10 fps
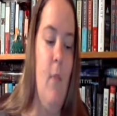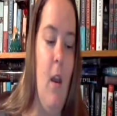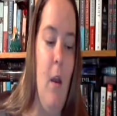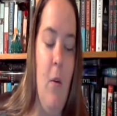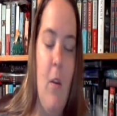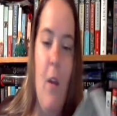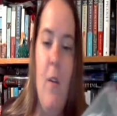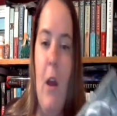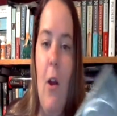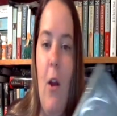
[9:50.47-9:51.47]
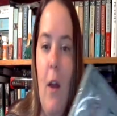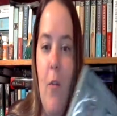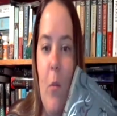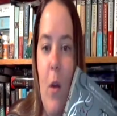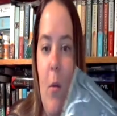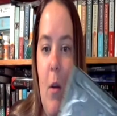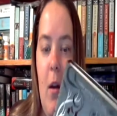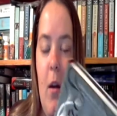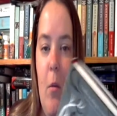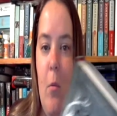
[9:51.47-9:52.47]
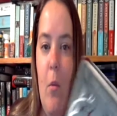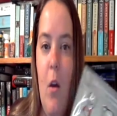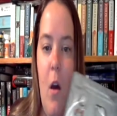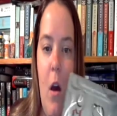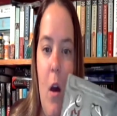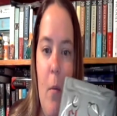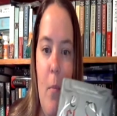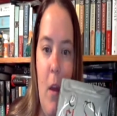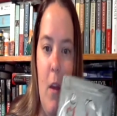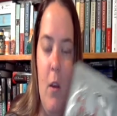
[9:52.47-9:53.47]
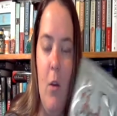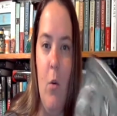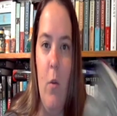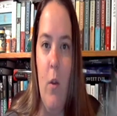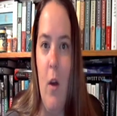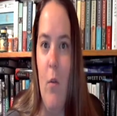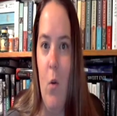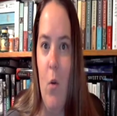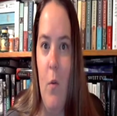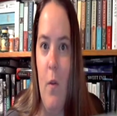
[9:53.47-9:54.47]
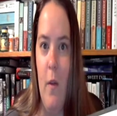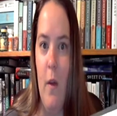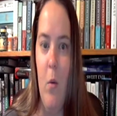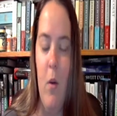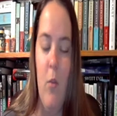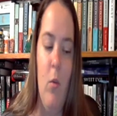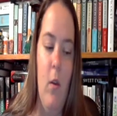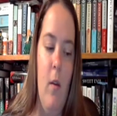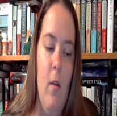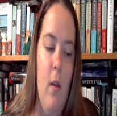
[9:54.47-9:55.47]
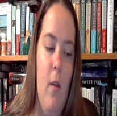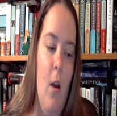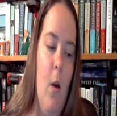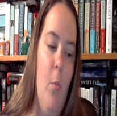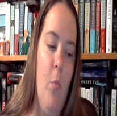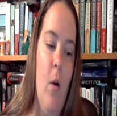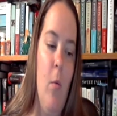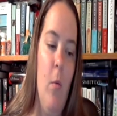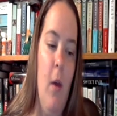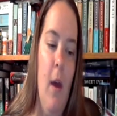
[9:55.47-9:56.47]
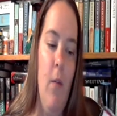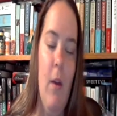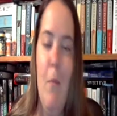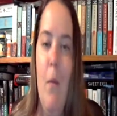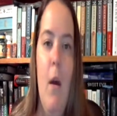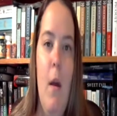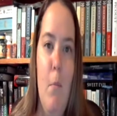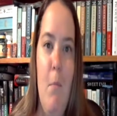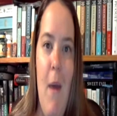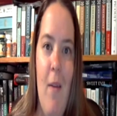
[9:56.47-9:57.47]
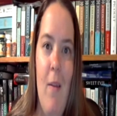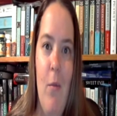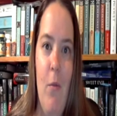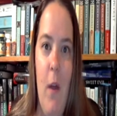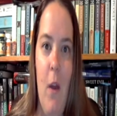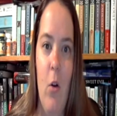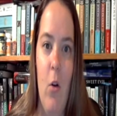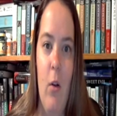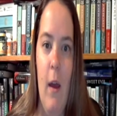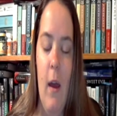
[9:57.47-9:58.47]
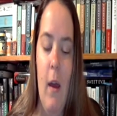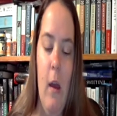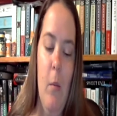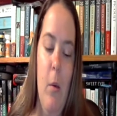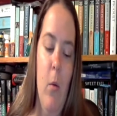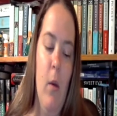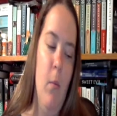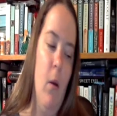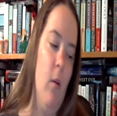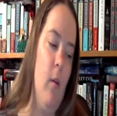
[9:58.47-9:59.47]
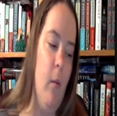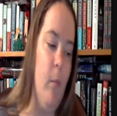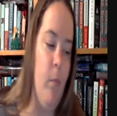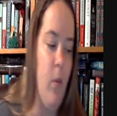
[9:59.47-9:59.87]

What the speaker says: And I'm just going to stare at it from time to time. until the cover for the second book is released, and then I'll probably have like a massive fangirl attack, and it'll be really embarrassing.